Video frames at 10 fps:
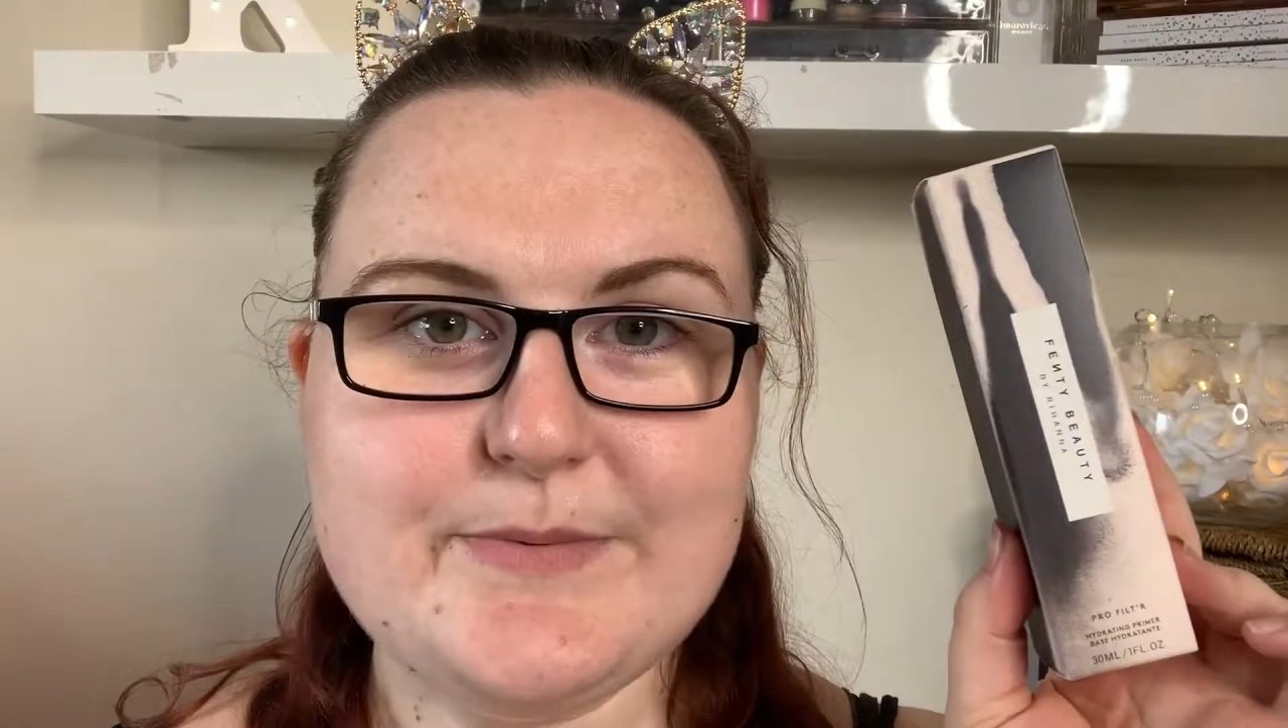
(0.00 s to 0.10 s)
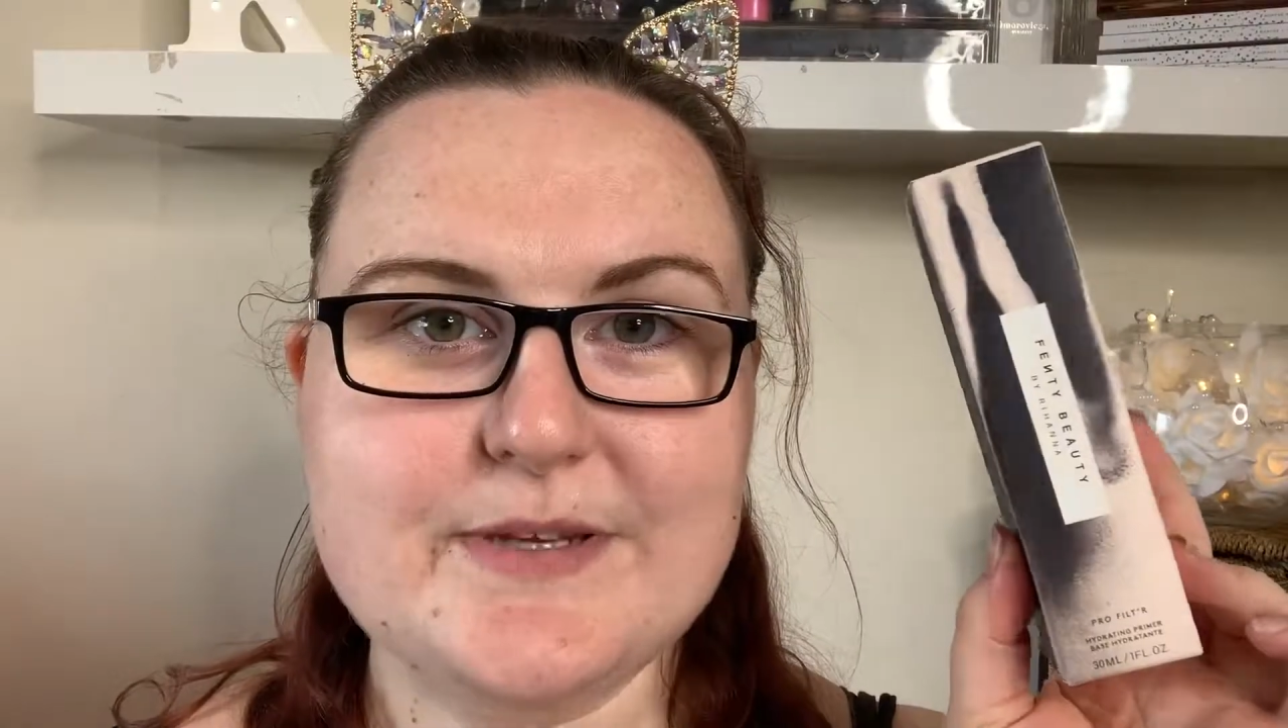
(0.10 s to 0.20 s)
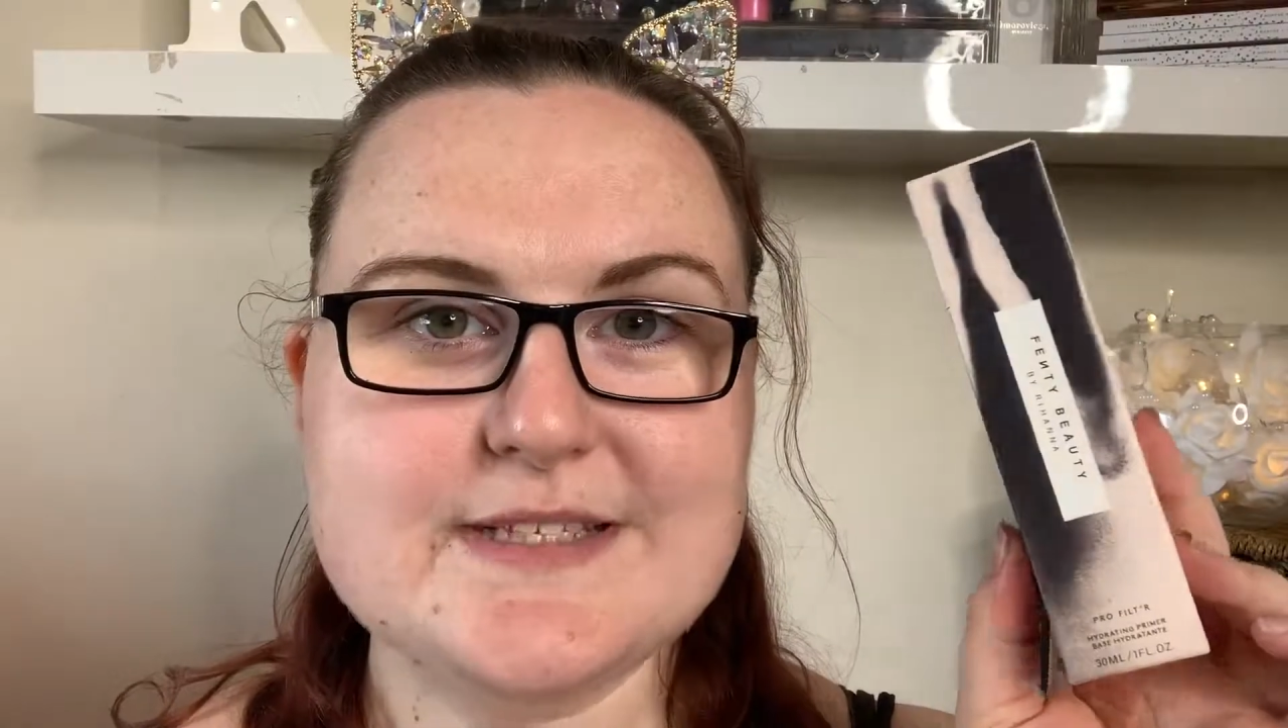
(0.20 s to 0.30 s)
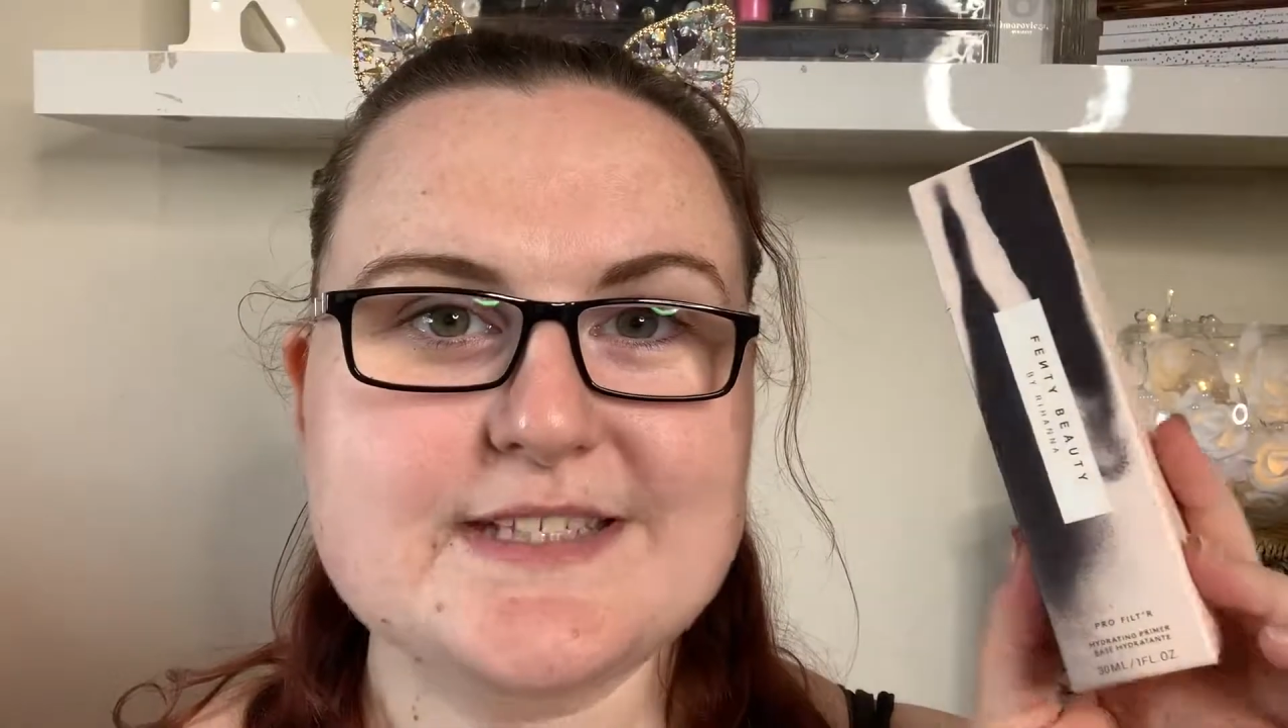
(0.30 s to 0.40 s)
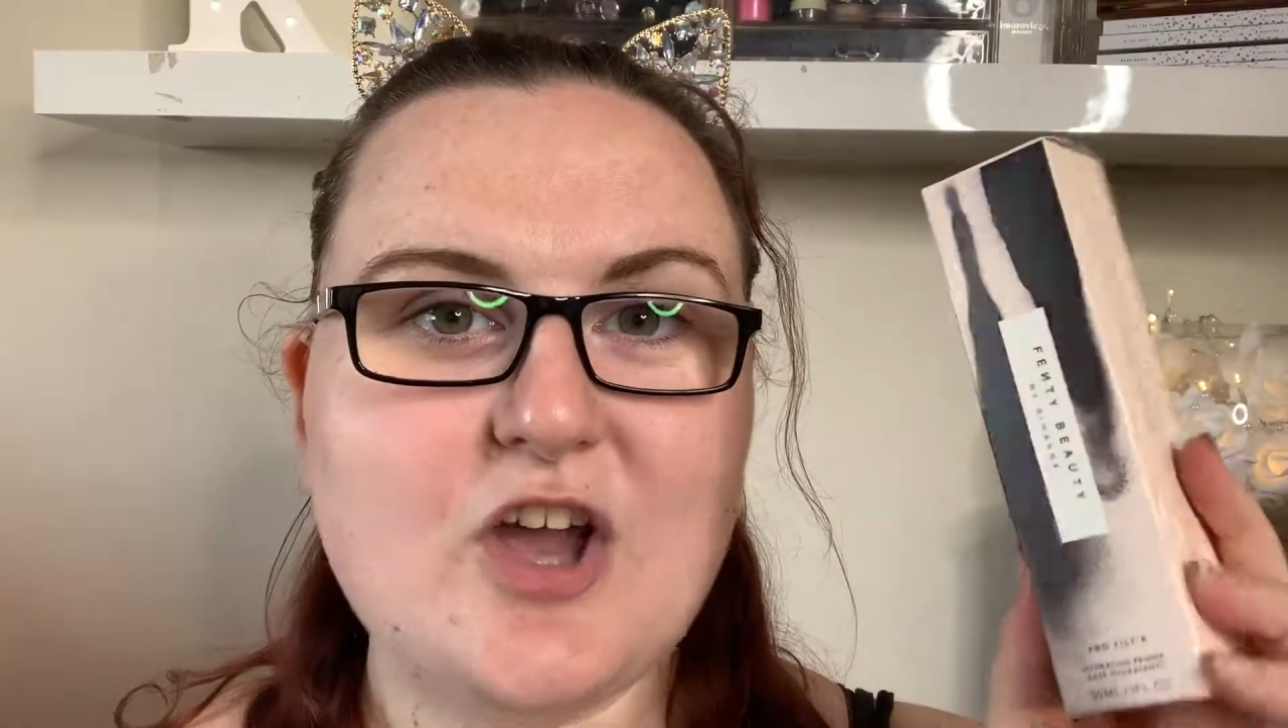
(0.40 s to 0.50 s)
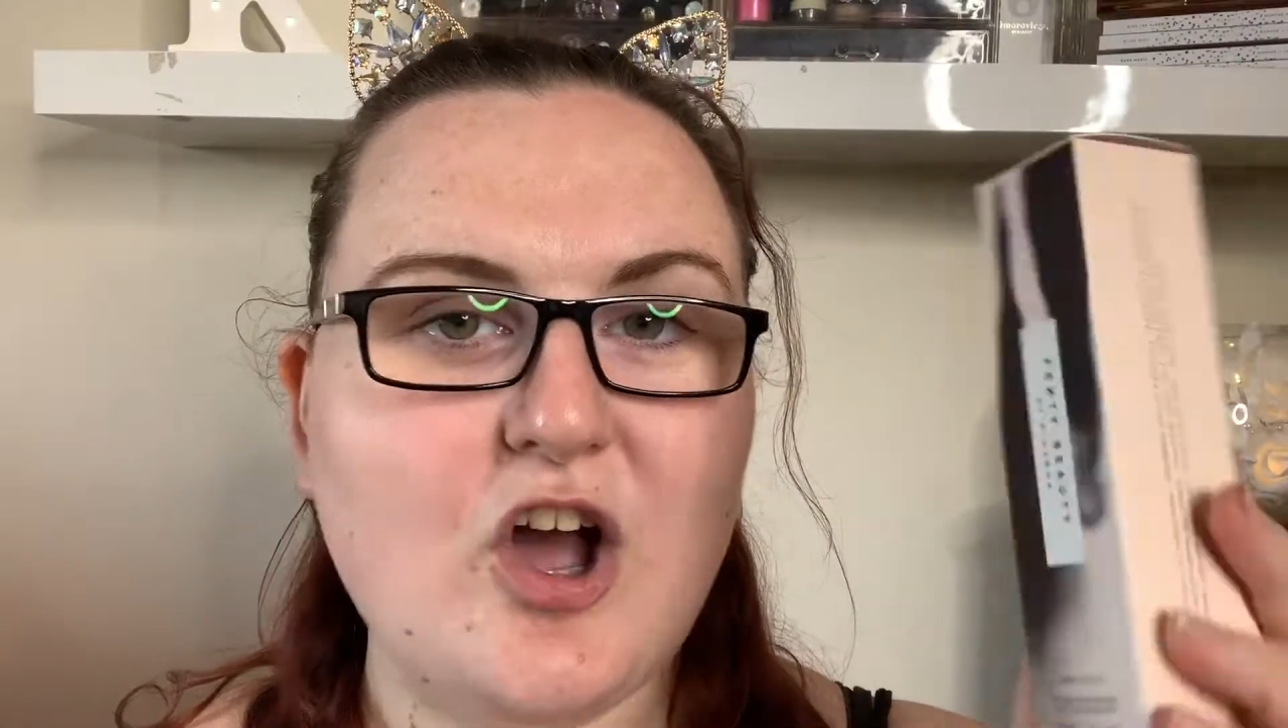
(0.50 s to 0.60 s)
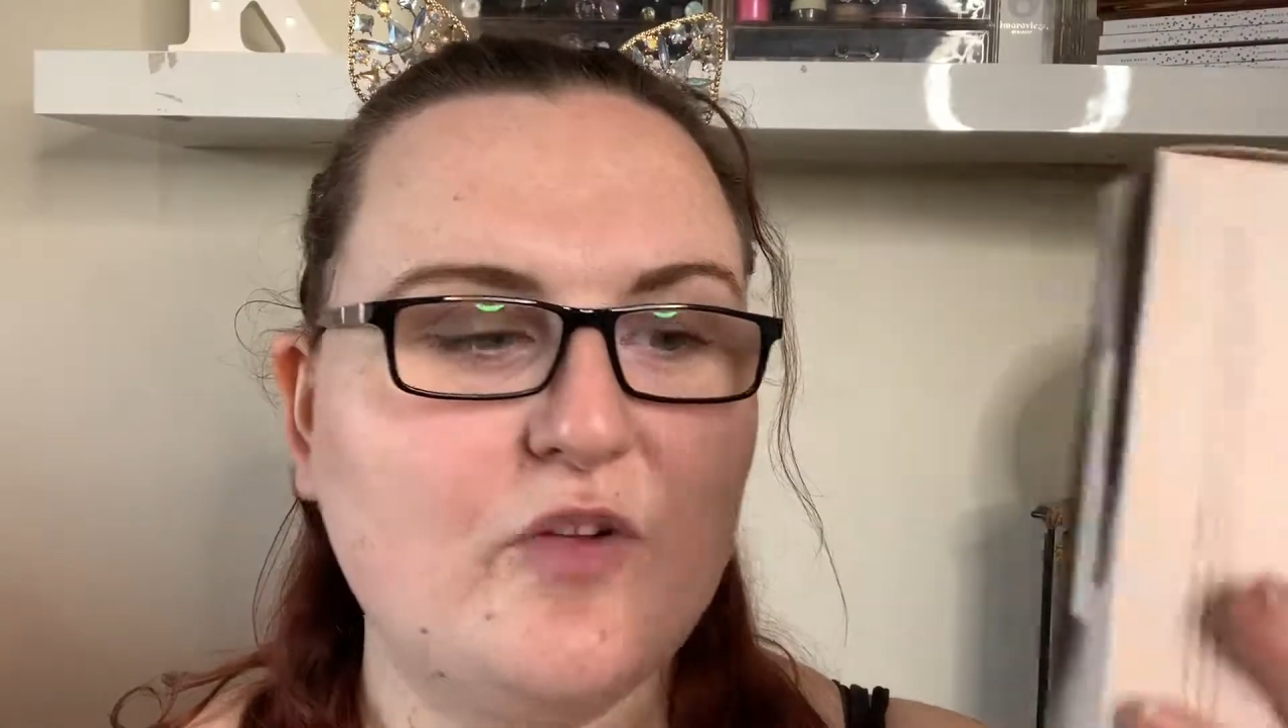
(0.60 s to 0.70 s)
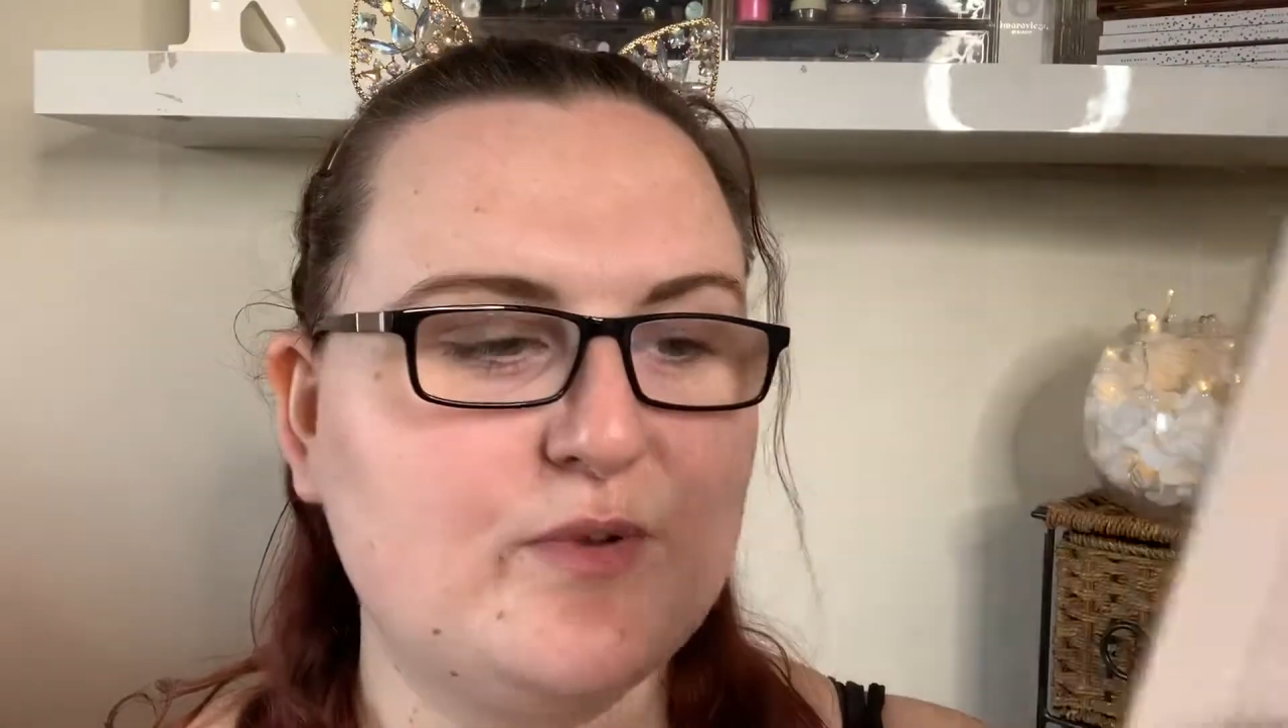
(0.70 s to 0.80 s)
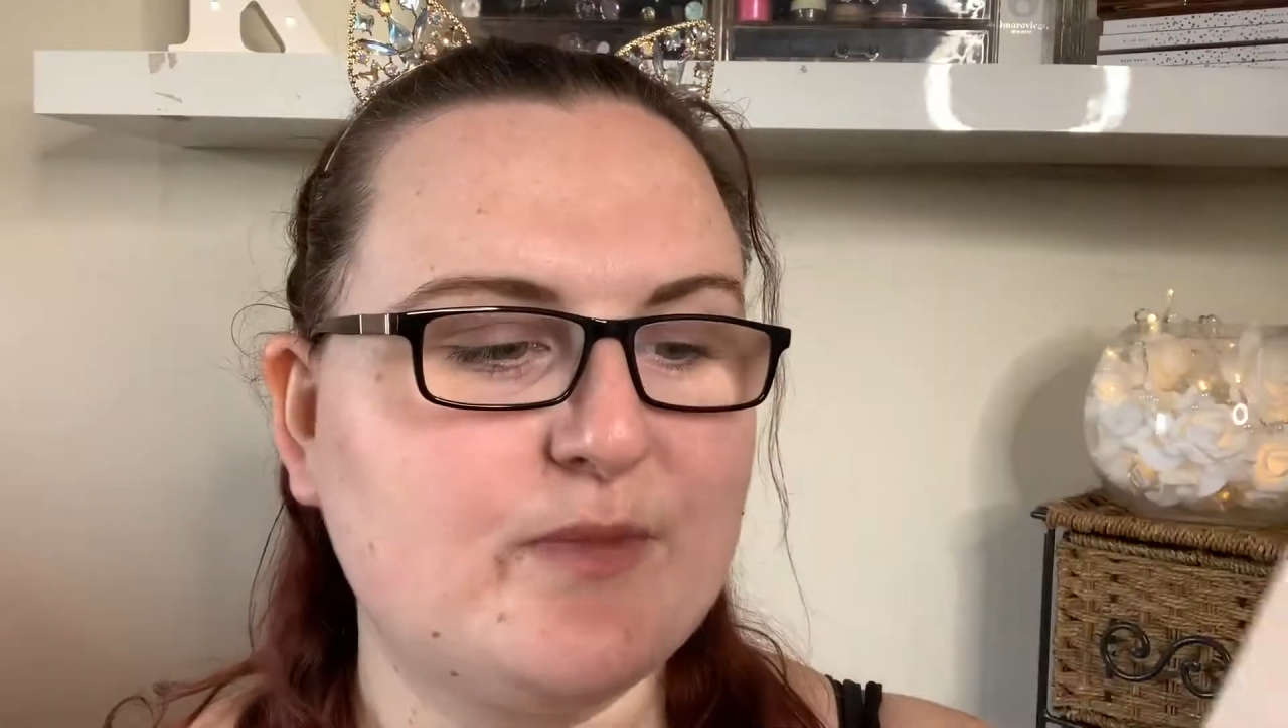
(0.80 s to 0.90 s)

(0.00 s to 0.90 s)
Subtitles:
we're going to start off